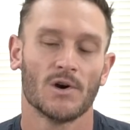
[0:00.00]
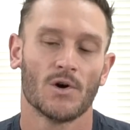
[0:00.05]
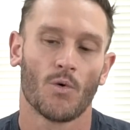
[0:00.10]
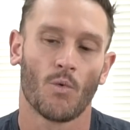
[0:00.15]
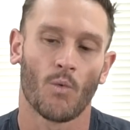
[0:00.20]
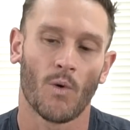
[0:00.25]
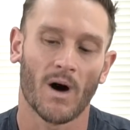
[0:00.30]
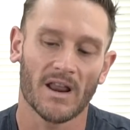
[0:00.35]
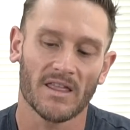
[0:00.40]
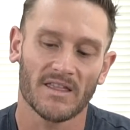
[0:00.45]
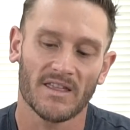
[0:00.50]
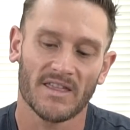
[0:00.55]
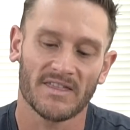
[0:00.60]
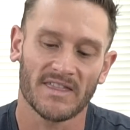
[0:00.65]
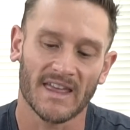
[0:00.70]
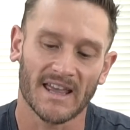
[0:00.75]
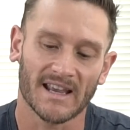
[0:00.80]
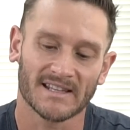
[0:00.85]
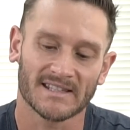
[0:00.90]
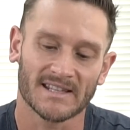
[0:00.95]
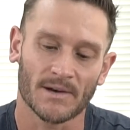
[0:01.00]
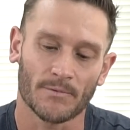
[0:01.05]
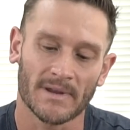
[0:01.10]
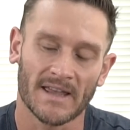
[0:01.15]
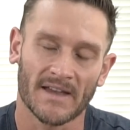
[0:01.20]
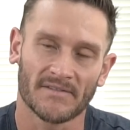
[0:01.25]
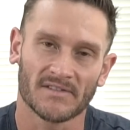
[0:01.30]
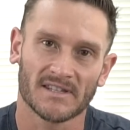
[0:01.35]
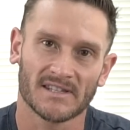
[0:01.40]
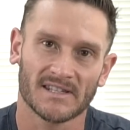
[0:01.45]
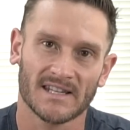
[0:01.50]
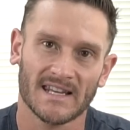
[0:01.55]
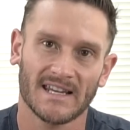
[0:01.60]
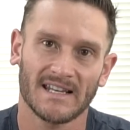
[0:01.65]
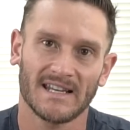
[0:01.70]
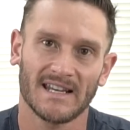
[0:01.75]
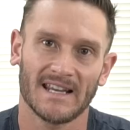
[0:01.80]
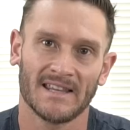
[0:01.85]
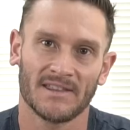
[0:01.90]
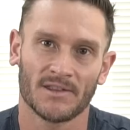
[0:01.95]
One of the things that we have
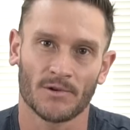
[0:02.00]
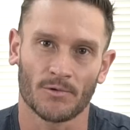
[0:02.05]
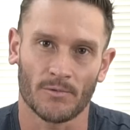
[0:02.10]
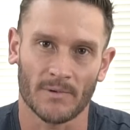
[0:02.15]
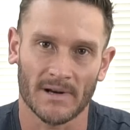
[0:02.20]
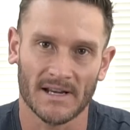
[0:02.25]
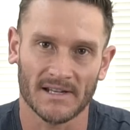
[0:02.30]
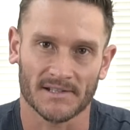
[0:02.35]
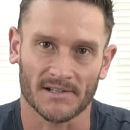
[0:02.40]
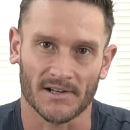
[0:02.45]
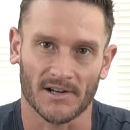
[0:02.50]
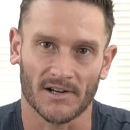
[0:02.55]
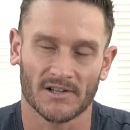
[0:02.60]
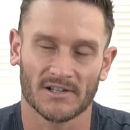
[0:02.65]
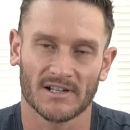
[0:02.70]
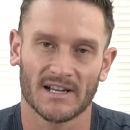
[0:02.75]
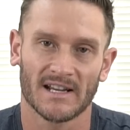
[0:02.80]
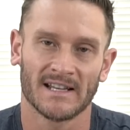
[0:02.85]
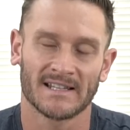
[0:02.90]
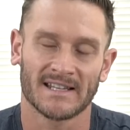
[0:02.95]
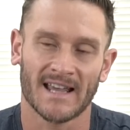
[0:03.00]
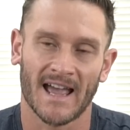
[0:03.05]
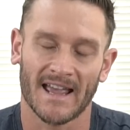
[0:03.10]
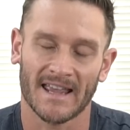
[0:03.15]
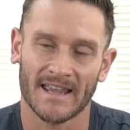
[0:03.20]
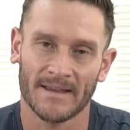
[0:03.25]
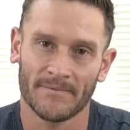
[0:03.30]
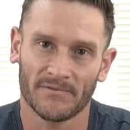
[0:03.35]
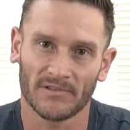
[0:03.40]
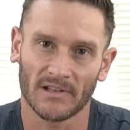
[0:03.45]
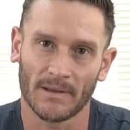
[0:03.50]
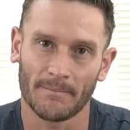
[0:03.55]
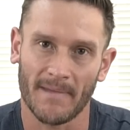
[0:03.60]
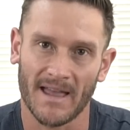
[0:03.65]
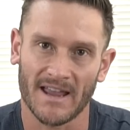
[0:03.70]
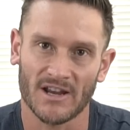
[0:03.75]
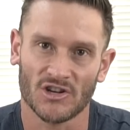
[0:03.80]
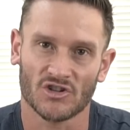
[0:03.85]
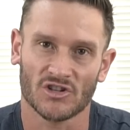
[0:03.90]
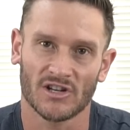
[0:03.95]
seen in the research is how
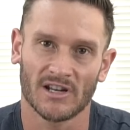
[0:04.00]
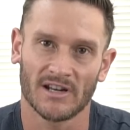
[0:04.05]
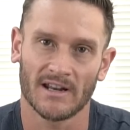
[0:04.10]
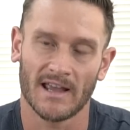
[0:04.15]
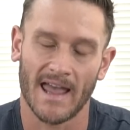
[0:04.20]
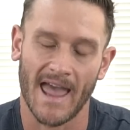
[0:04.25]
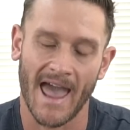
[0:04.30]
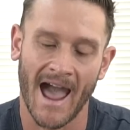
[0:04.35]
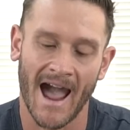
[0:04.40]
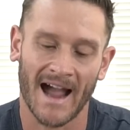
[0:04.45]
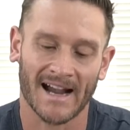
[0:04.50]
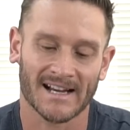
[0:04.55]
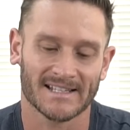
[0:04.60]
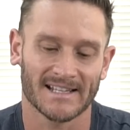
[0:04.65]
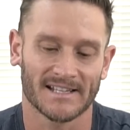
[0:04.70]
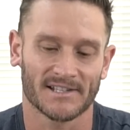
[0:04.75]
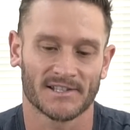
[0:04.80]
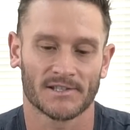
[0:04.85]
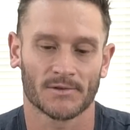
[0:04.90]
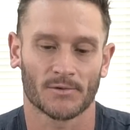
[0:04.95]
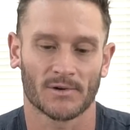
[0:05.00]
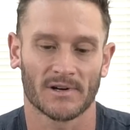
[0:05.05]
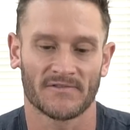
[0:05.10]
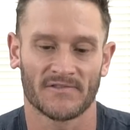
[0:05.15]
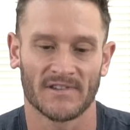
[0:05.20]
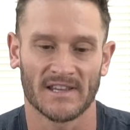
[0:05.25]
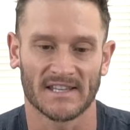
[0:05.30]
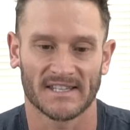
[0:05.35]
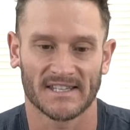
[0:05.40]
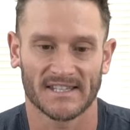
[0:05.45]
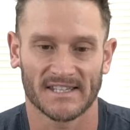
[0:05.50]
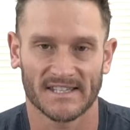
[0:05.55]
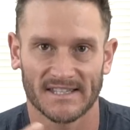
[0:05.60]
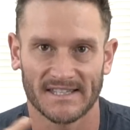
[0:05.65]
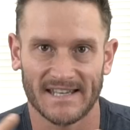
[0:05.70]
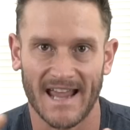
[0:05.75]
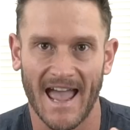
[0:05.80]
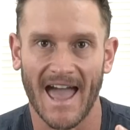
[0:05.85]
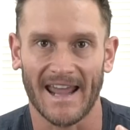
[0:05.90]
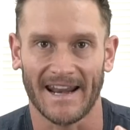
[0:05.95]
inflammation acts as sort of this
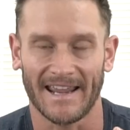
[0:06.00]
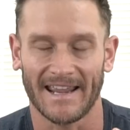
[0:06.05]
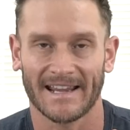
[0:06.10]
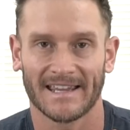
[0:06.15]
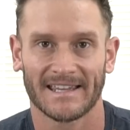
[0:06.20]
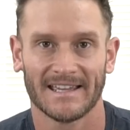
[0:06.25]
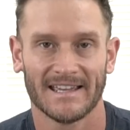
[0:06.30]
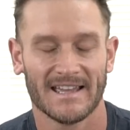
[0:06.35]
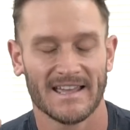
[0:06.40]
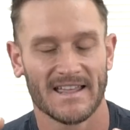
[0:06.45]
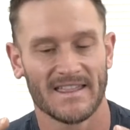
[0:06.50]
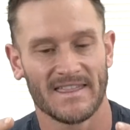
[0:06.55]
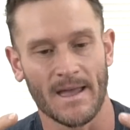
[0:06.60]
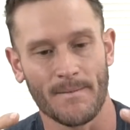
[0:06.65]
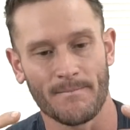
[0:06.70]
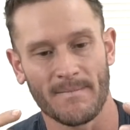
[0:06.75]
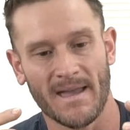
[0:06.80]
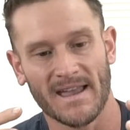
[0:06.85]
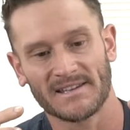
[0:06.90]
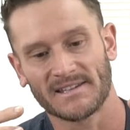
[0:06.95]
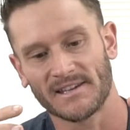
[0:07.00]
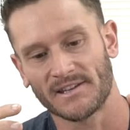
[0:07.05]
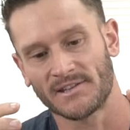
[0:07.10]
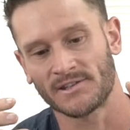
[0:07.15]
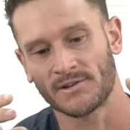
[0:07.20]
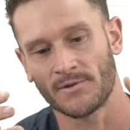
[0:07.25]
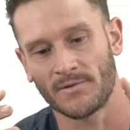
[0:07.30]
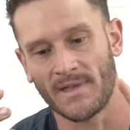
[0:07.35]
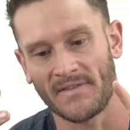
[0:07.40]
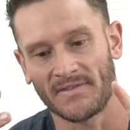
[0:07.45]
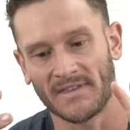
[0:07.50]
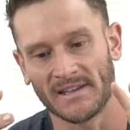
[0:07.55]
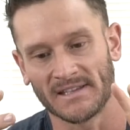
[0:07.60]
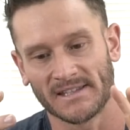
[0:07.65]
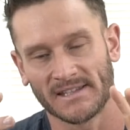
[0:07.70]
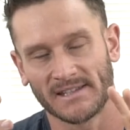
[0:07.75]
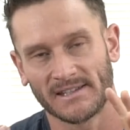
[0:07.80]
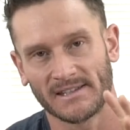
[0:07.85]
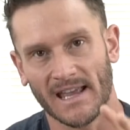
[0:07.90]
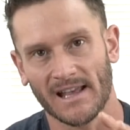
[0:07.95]
static that makes it so that the
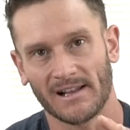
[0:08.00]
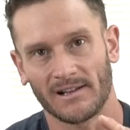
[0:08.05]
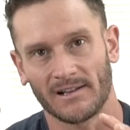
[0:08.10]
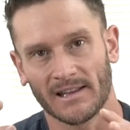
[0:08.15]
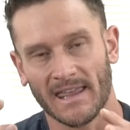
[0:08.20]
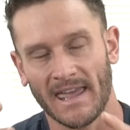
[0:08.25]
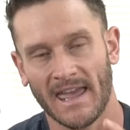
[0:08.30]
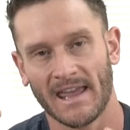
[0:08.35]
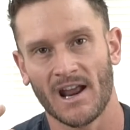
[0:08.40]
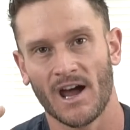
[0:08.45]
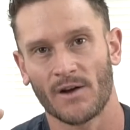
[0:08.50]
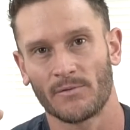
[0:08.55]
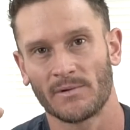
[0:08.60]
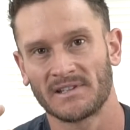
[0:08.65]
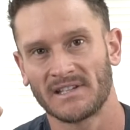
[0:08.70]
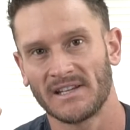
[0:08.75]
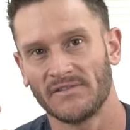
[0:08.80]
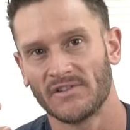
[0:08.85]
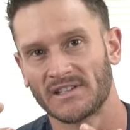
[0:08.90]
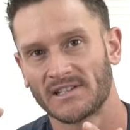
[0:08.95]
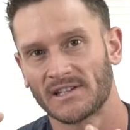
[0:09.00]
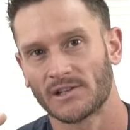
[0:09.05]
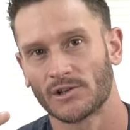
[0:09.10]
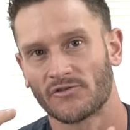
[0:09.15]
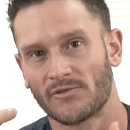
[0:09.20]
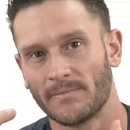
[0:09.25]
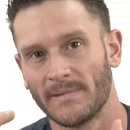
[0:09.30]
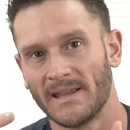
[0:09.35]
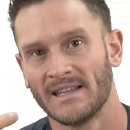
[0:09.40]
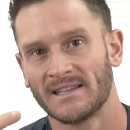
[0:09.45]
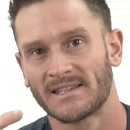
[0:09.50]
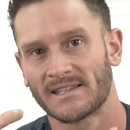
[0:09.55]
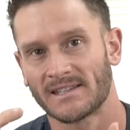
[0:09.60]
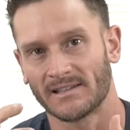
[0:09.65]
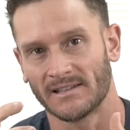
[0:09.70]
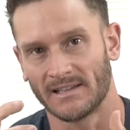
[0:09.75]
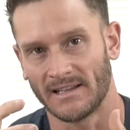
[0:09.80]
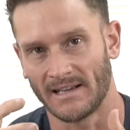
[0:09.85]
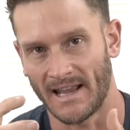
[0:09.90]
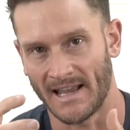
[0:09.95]
cell cannot receive a signal from
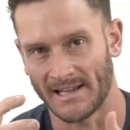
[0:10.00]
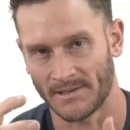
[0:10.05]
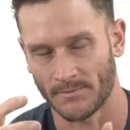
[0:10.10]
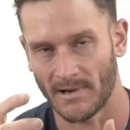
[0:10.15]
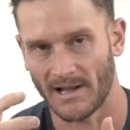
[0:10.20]
insulin as